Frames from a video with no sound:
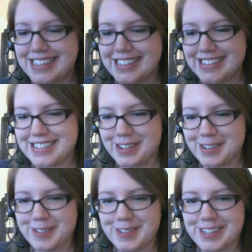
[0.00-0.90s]

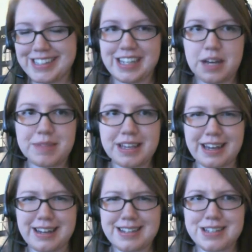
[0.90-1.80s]
So I'm being
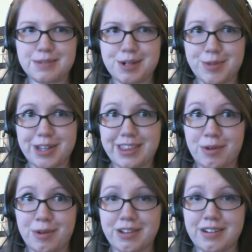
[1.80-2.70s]
kind of stubborn with
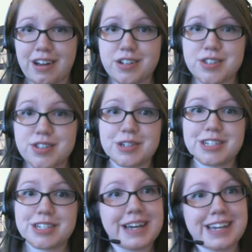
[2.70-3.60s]
that one. I also want
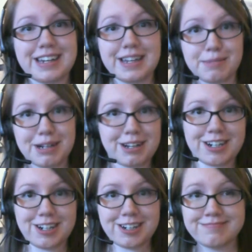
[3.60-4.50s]
to make a
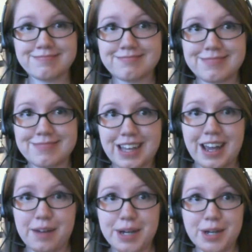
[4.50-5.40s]
nibbler and
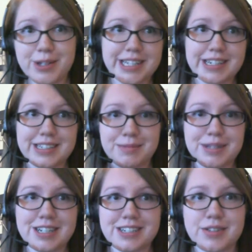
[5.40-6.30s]
have my own little
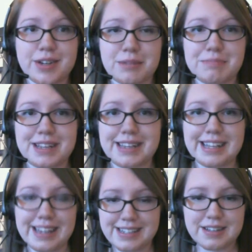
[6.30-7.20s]
nibbler so I can be
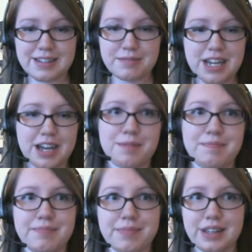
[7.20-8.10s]
Leela
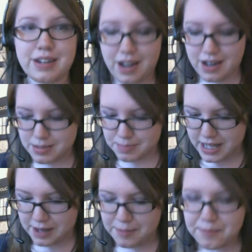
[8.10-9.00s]
sometime in a
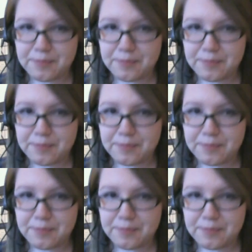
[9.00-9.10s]
cosplay.